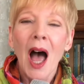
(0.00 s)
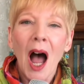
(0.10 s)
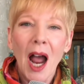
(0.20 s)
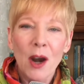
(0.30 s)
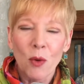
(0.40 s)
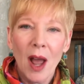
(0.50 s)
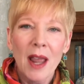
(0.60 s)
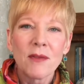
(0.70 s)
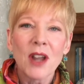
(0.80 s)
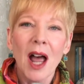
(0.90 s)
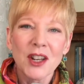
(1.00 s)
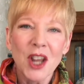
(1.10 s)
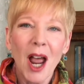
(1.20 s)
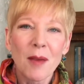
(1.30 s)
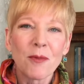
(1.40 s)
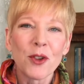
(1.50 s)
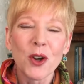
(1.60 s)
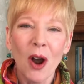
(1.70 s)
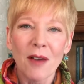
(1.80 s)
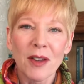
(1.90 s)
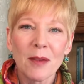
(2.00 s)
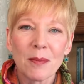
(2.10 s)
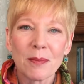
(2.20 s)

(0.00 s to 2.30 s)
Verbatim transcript: I arrived on time for the coffee,